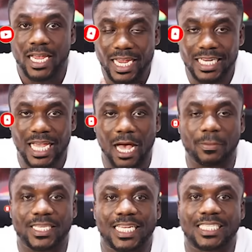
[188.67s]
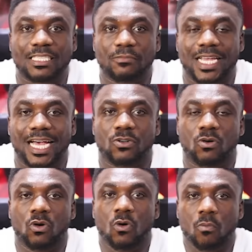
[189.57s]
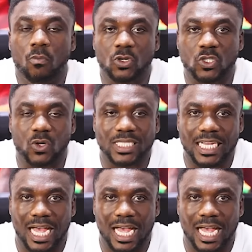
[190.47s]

any application bi ano mo sort